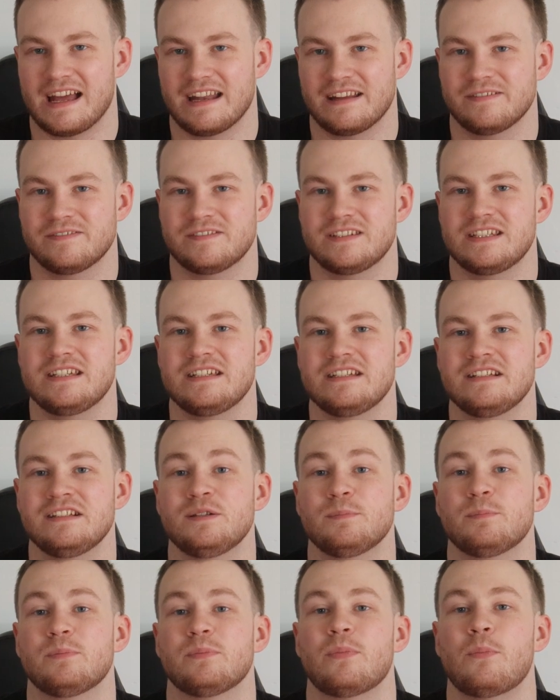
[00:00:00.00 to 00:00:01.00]

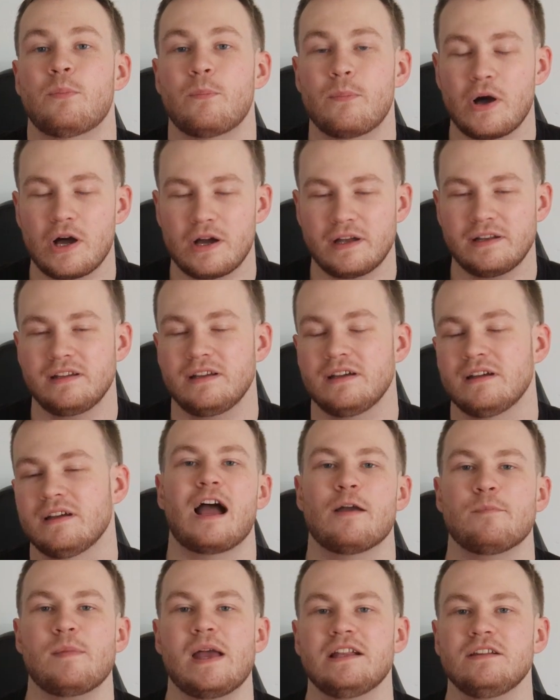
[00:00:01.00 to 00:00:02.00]
NFTs, but
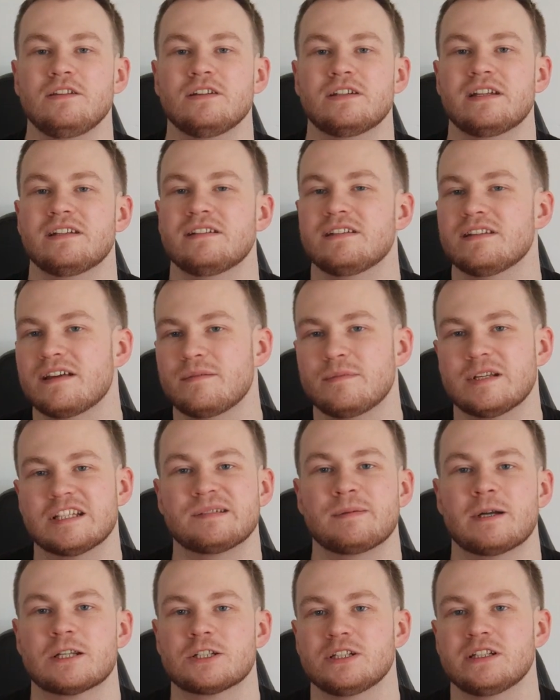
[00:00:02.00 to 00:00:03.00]
I may look into them,
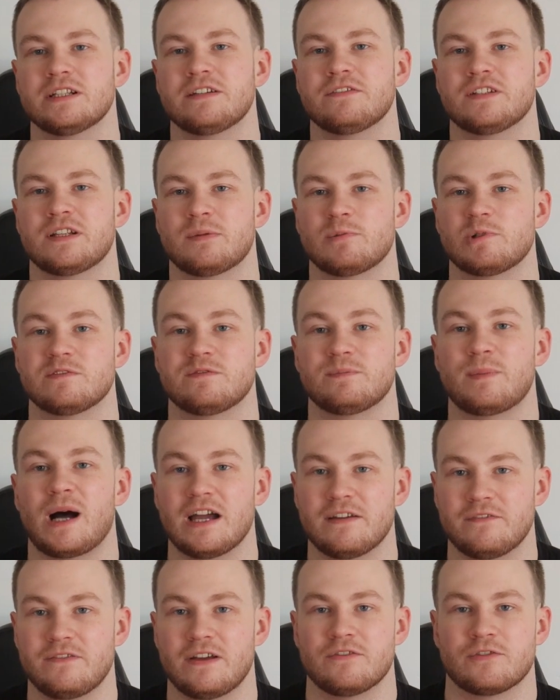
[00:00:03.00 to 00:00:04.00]
especially if some of
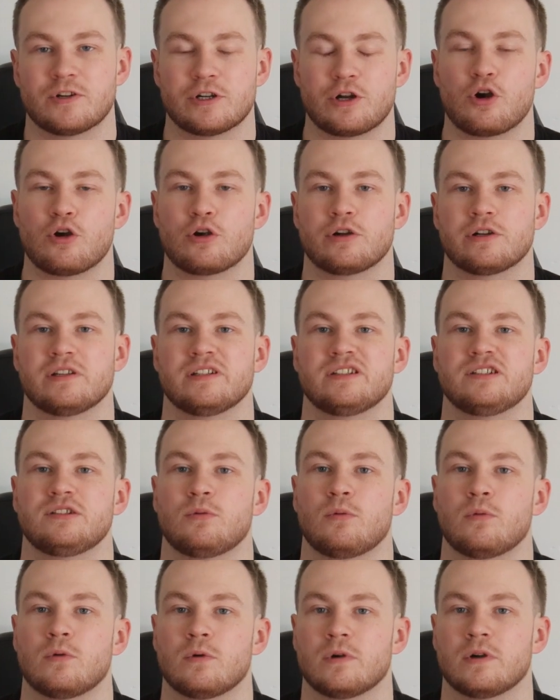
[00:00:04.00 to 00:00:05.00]
my favorite
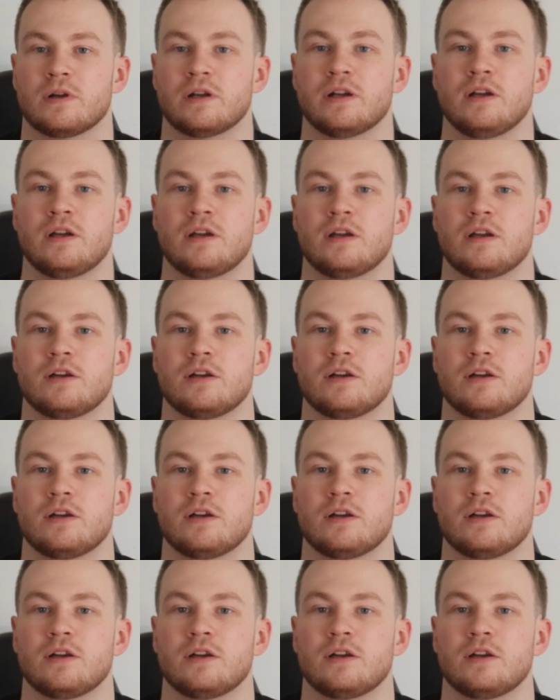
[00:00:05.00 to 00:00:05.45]
artists or